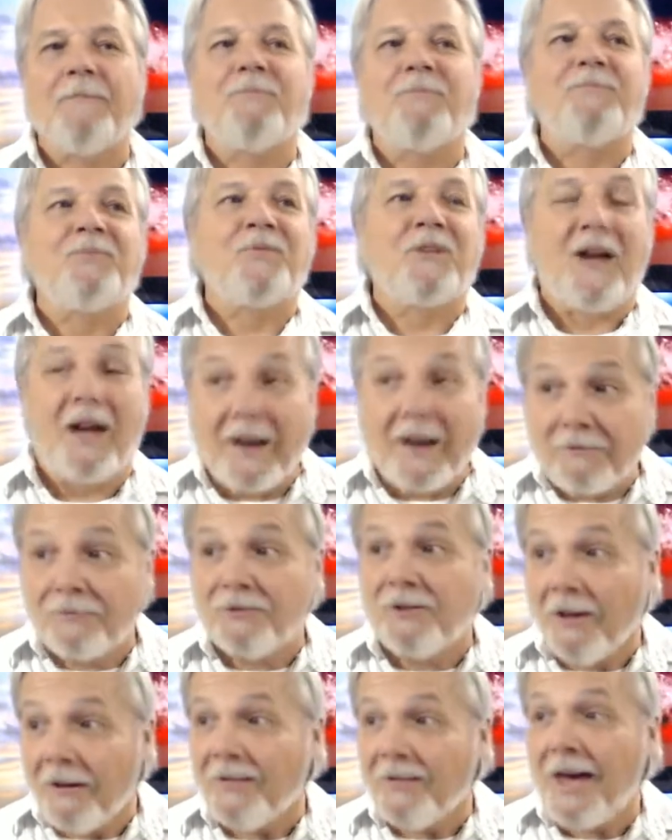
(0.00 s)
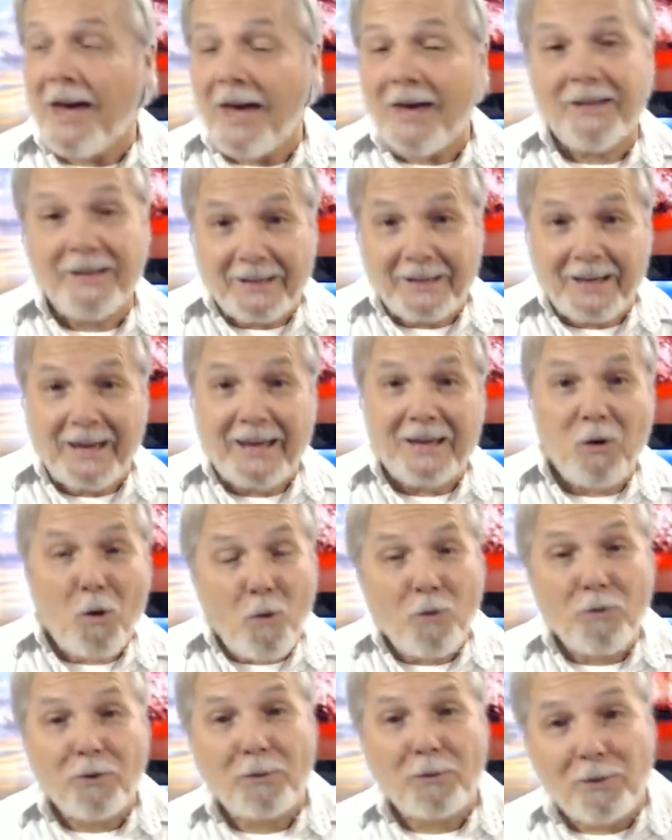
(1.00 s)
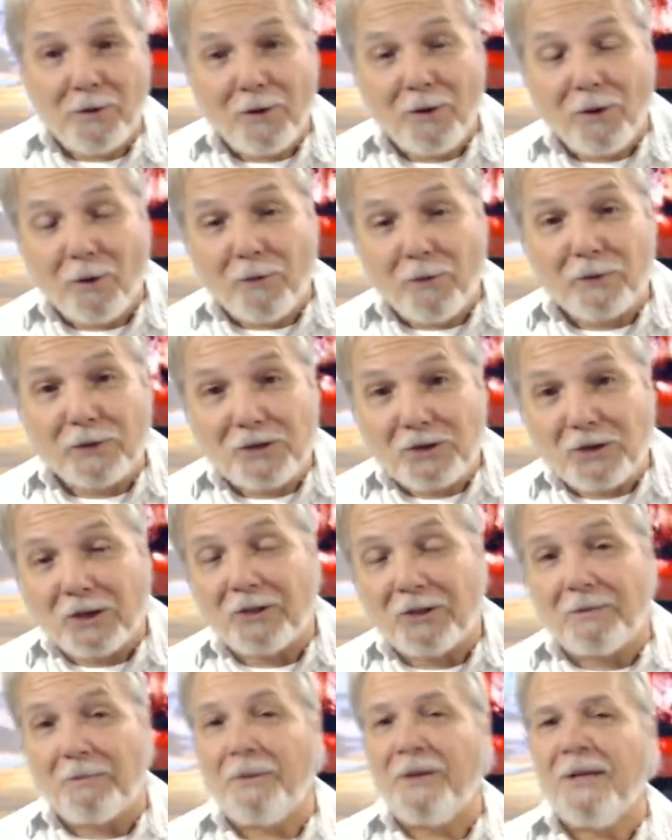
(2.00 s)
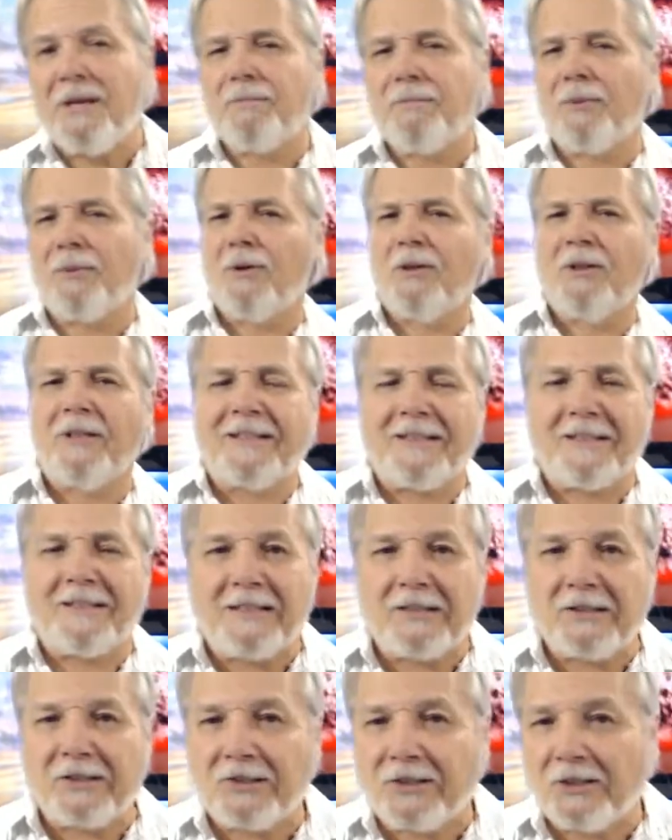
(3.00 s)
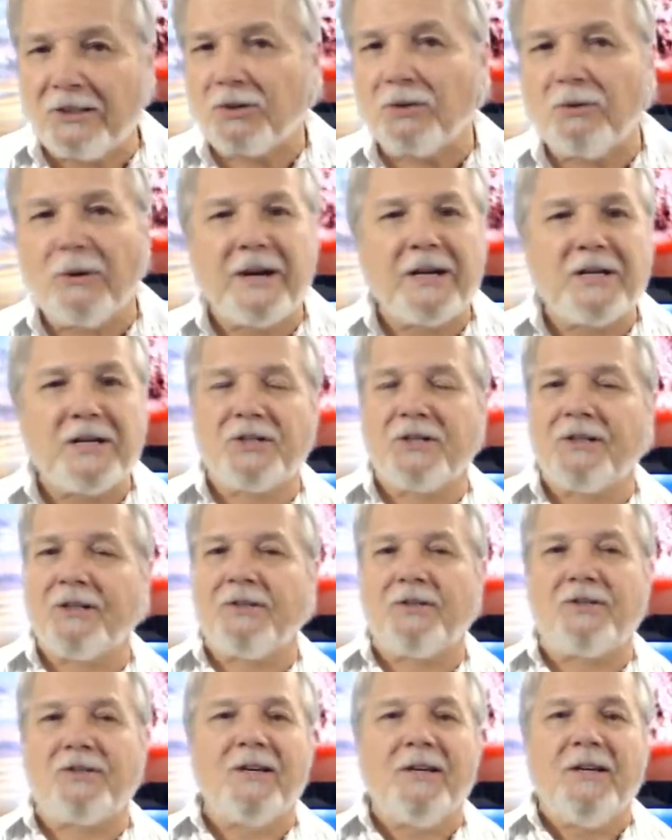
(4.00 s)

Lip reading: I've done that again over certain people and situations